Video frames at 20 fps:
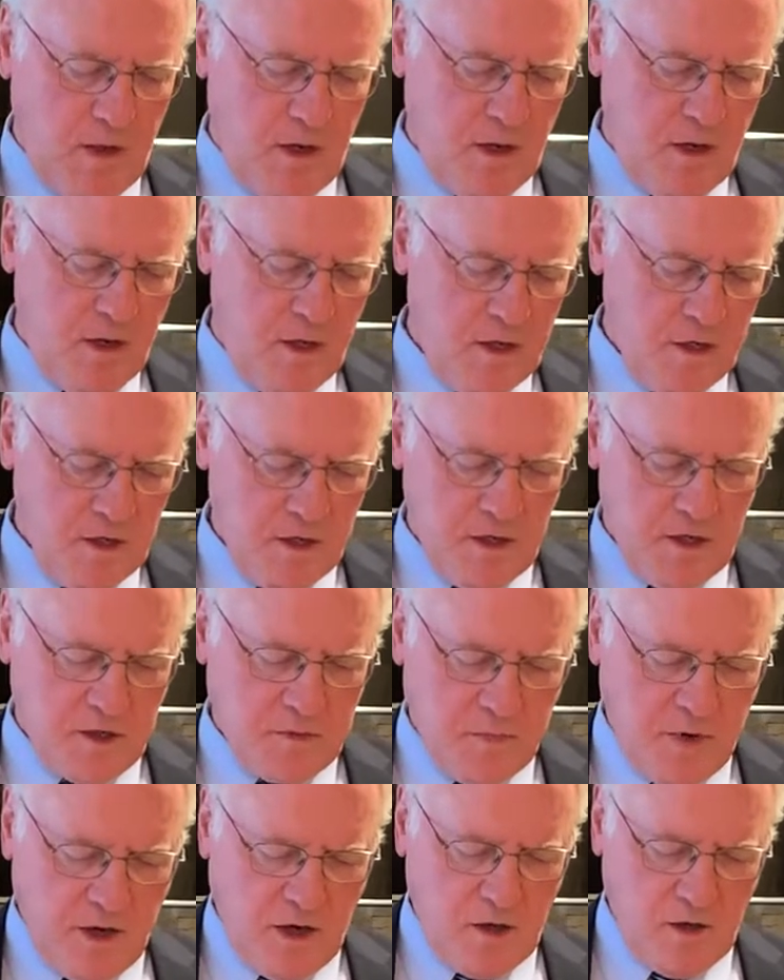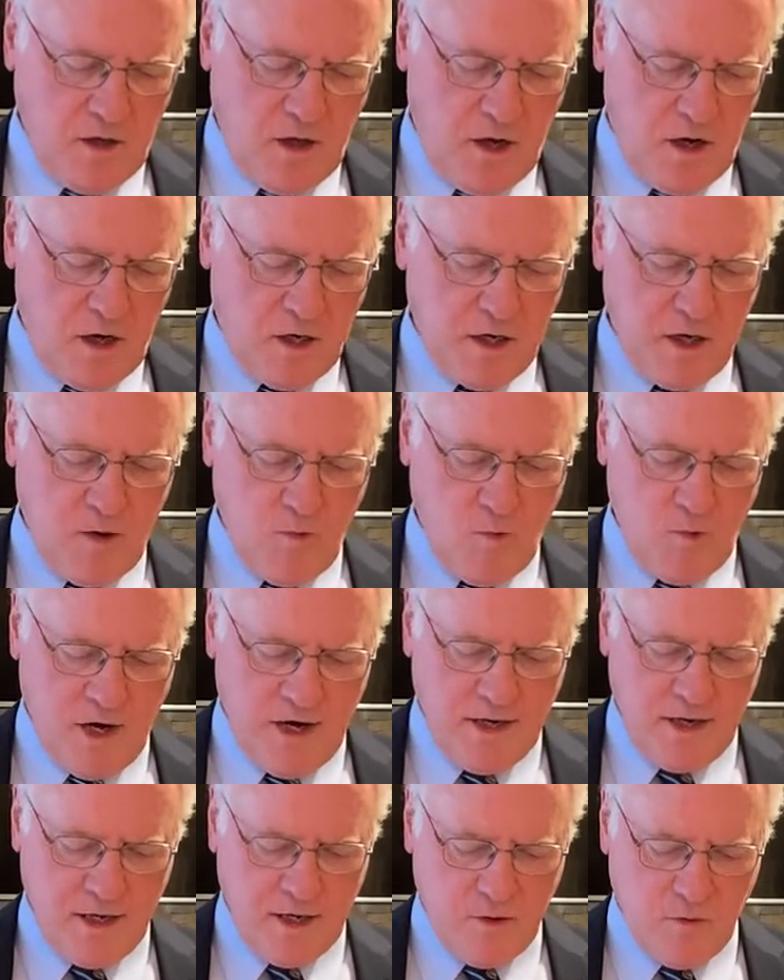it's been a long and
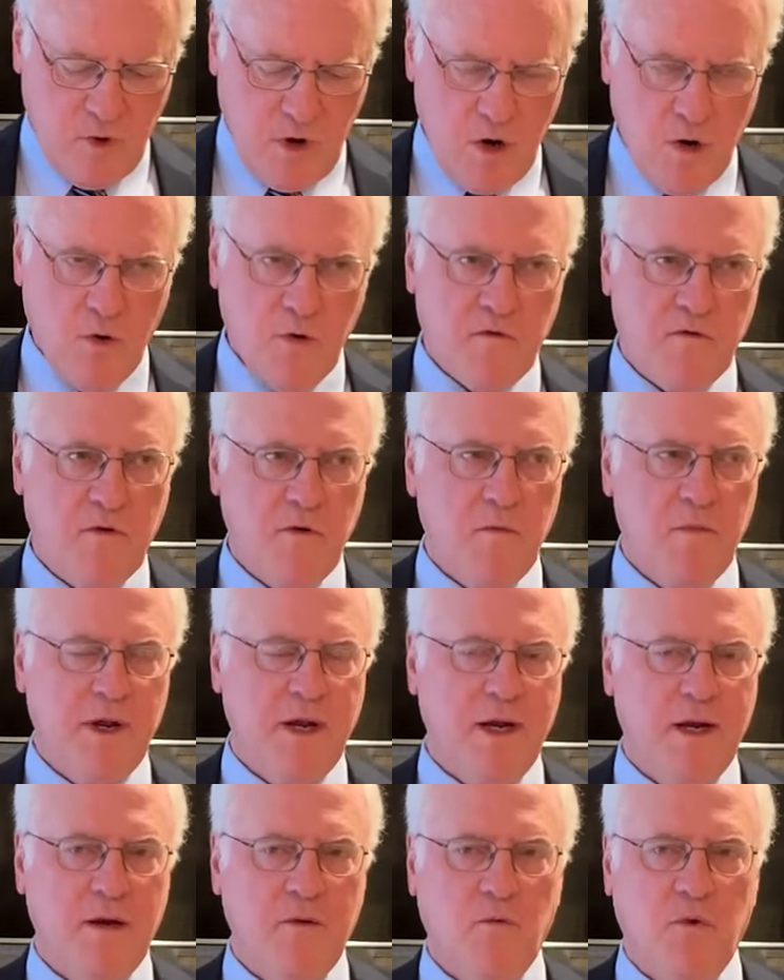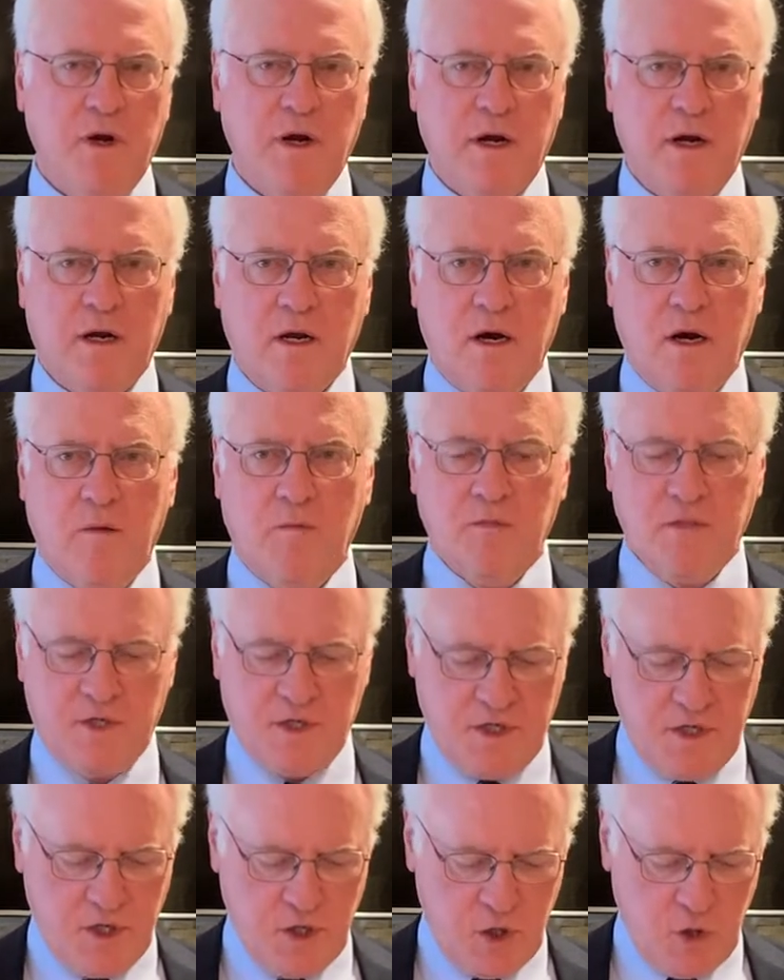windy road for me when it
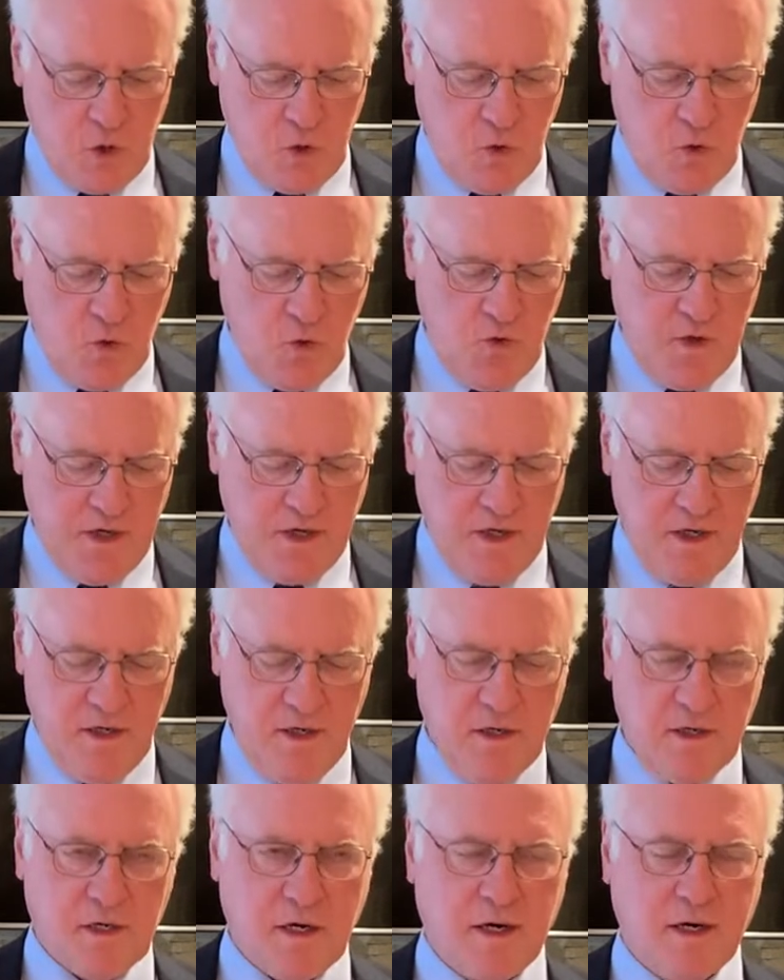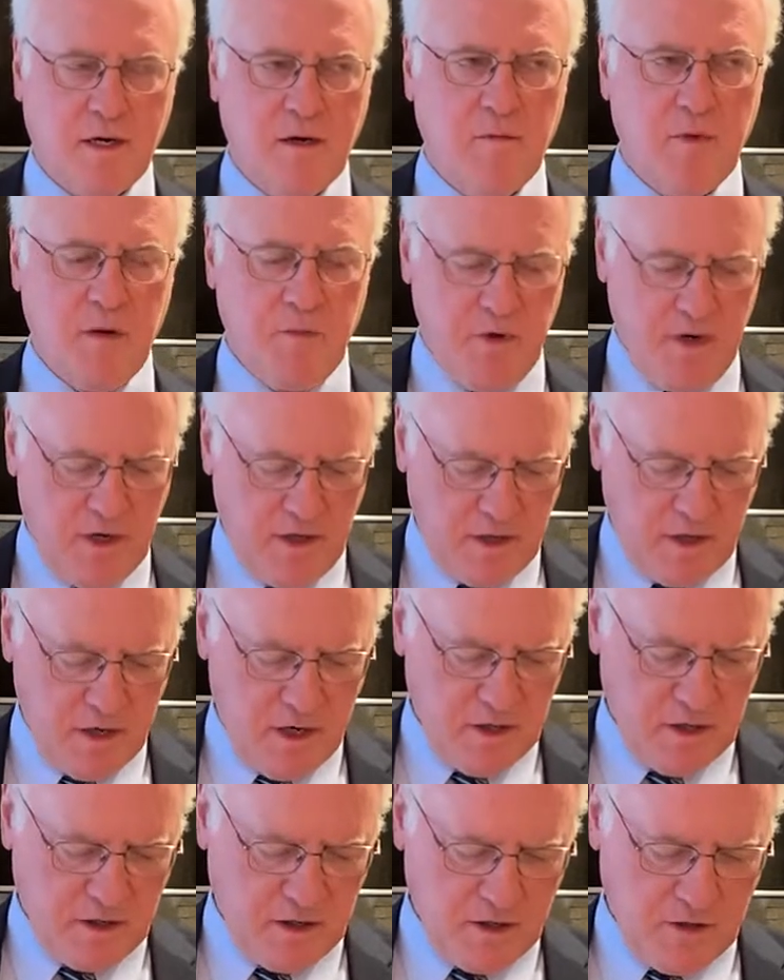comes to the Second Amendment and
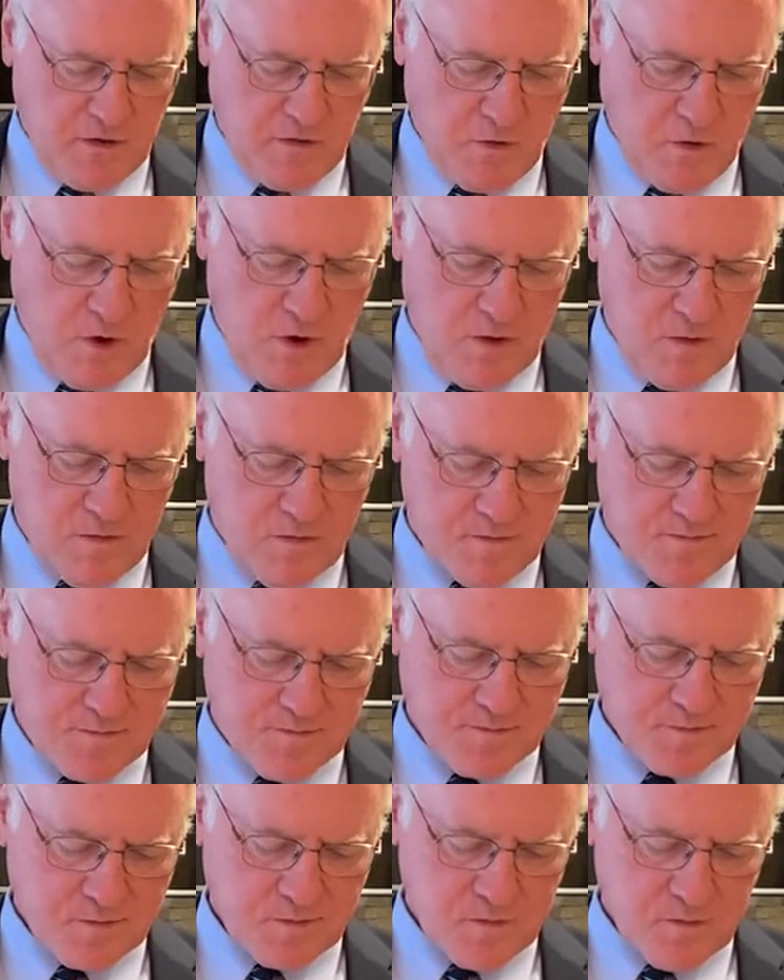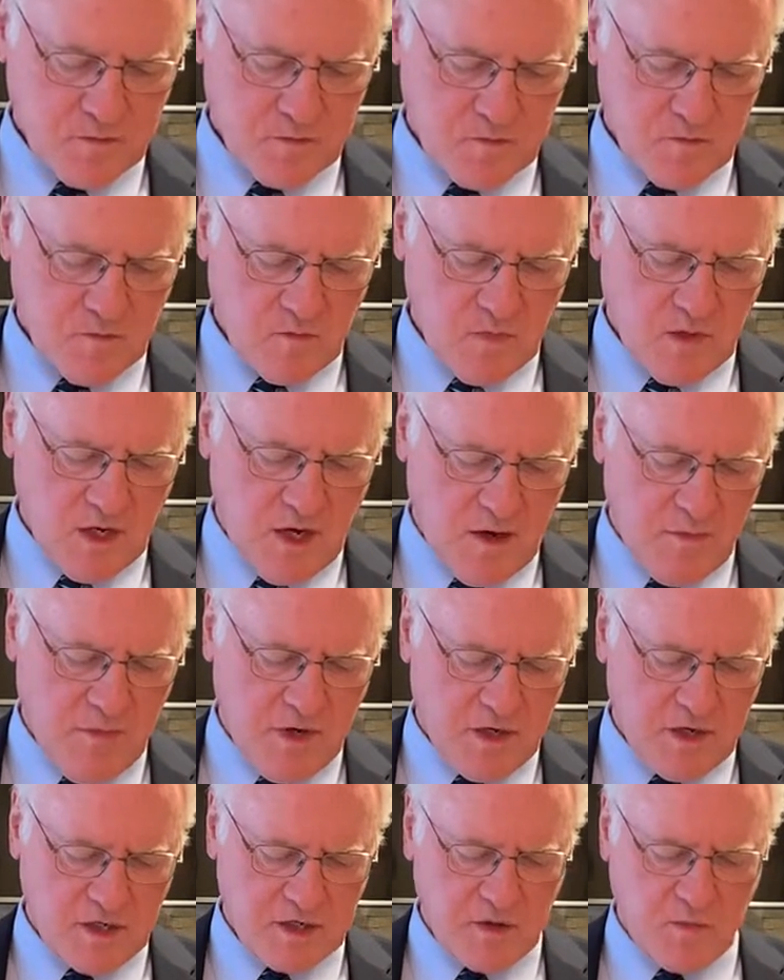gun control. I've
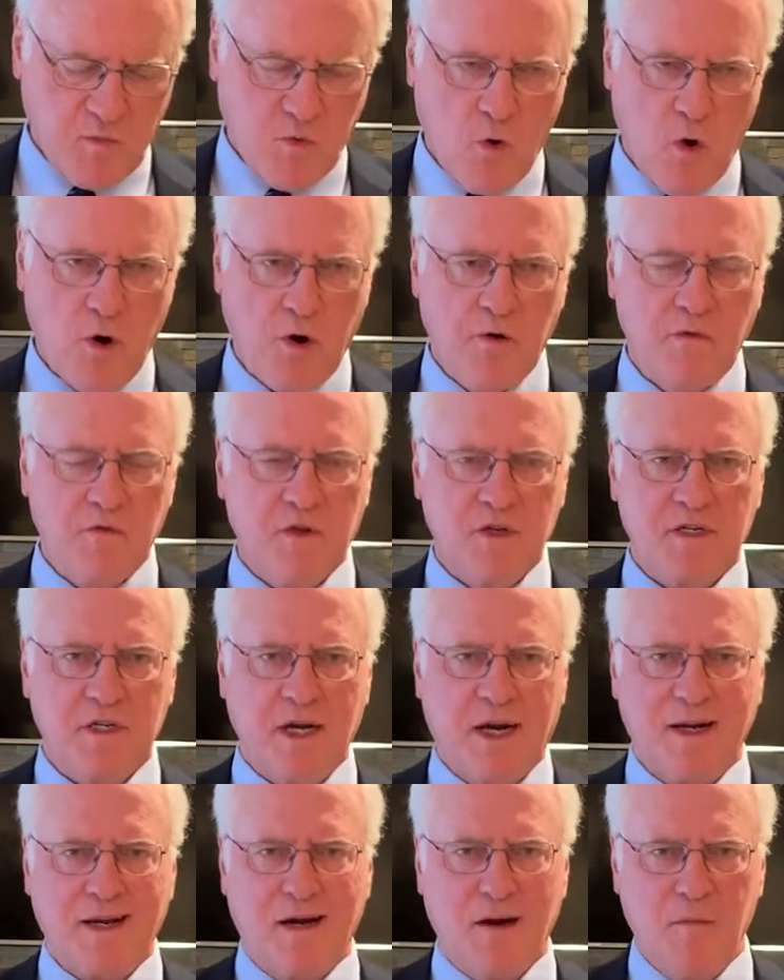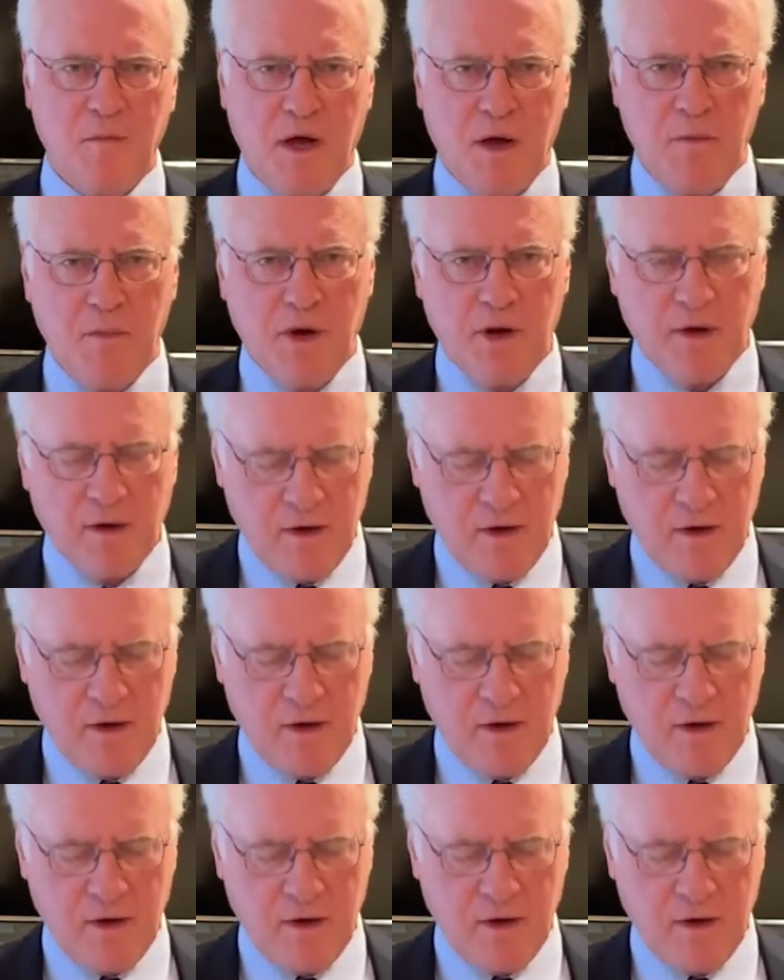been a supporter of the Second Amendment